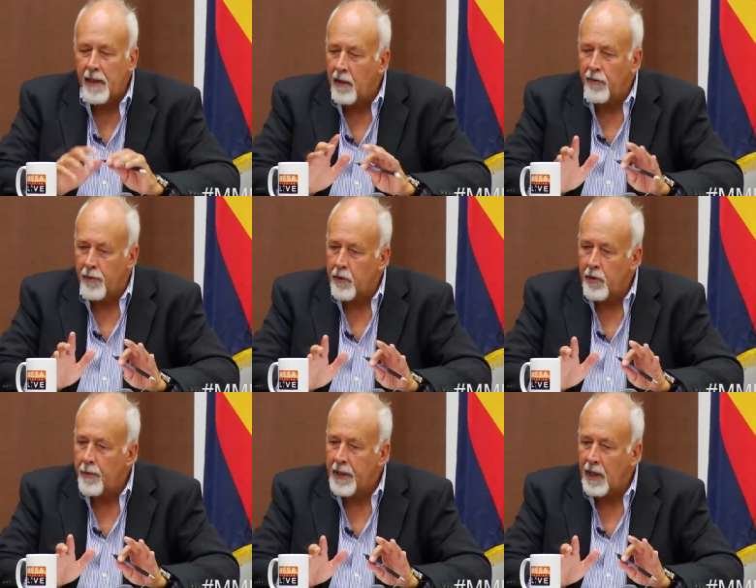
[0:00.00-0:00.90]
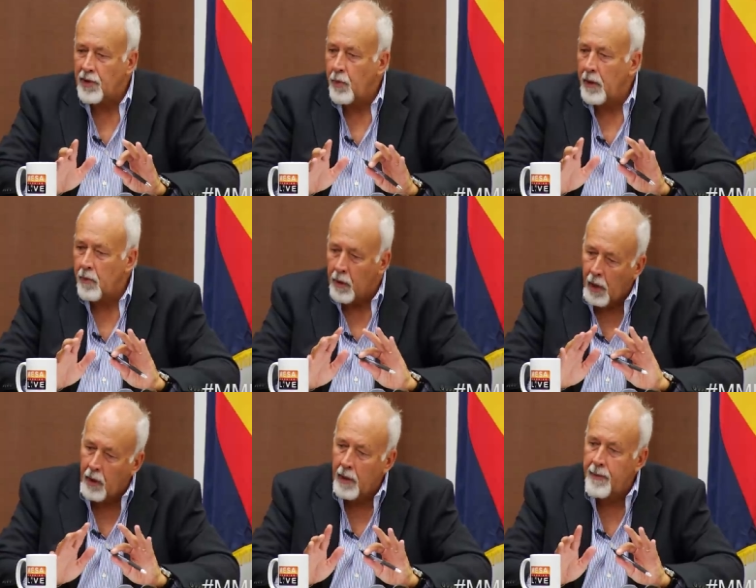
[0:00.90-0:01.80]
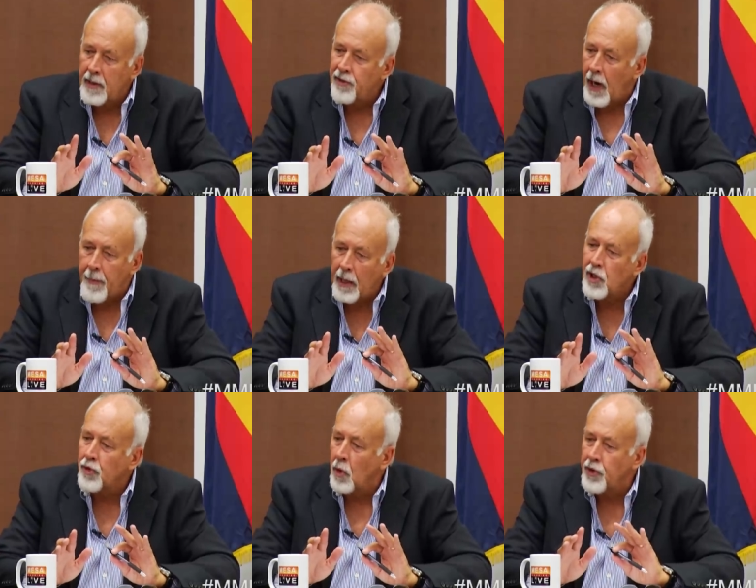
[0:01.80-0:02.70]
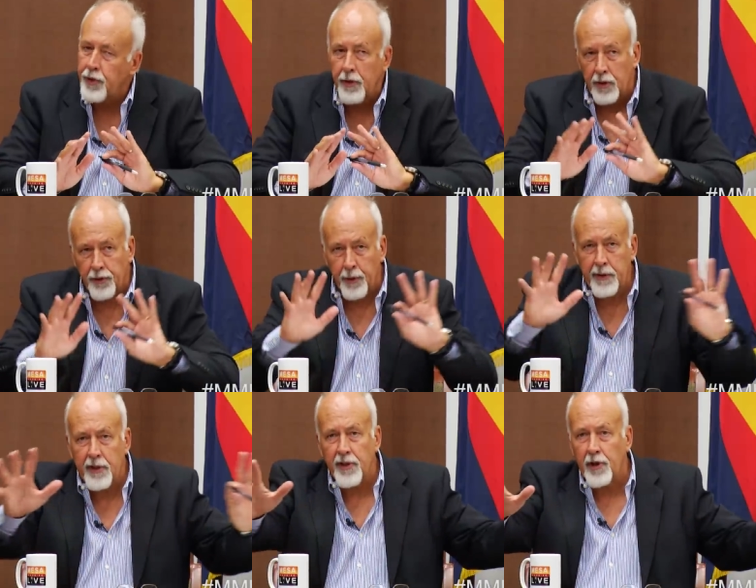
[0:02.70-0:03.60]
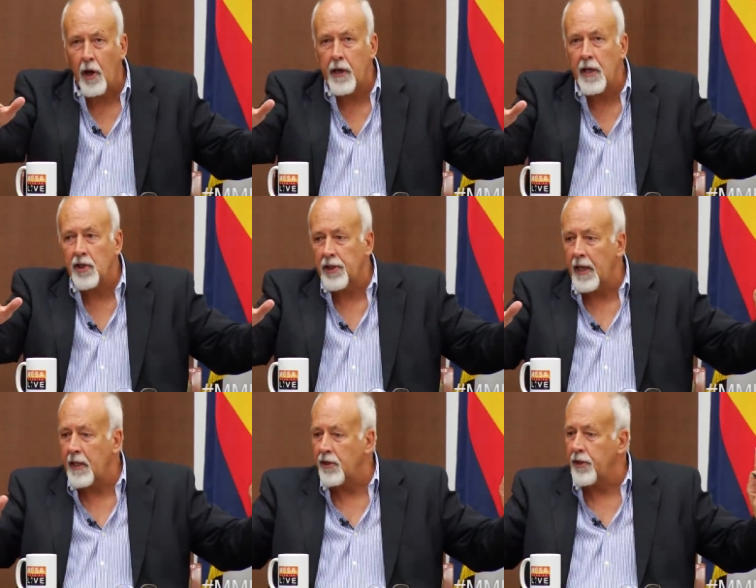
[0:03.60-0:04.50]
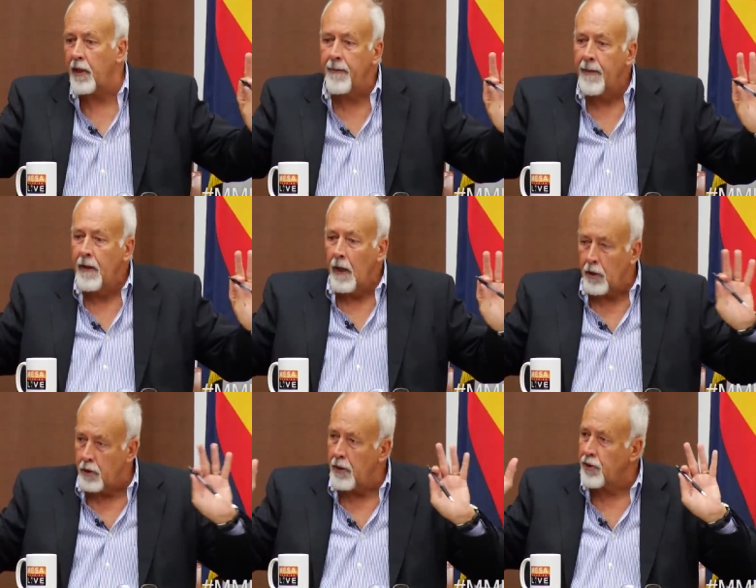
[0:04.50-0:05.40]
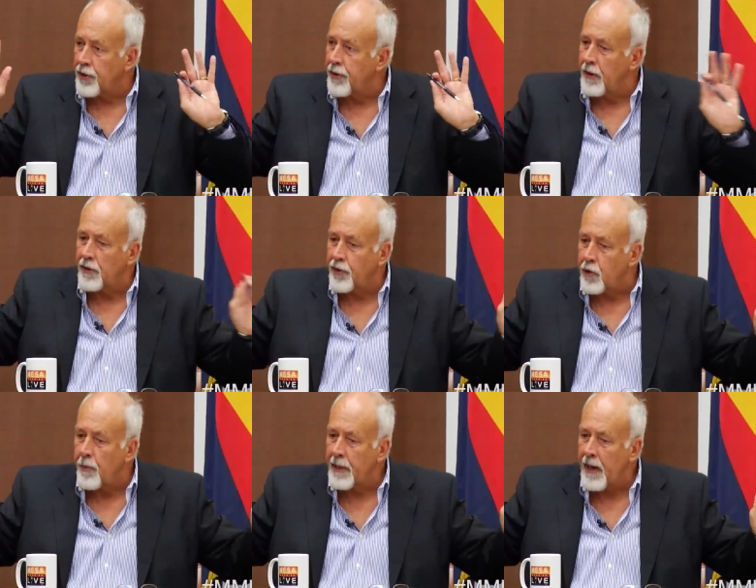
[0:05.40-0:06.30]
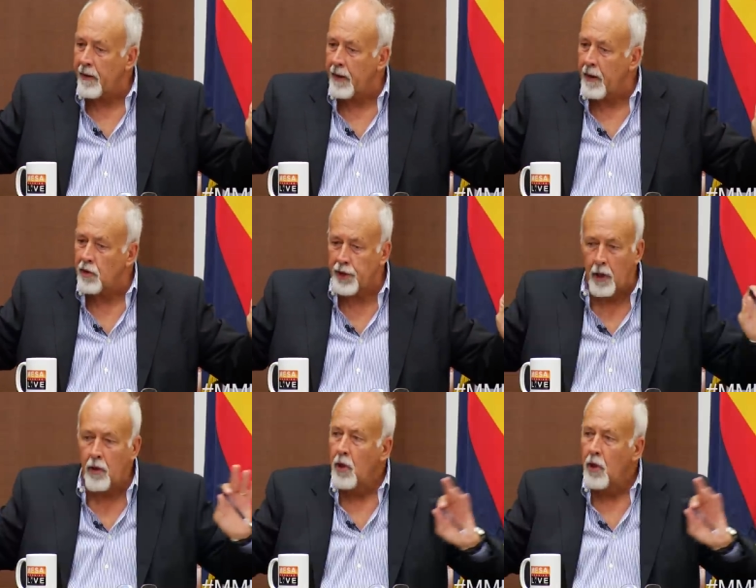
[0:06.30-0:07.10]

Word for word: interviewing you, because we're on limited time, I just want you to treat this audience like it's the Human Calculator Show.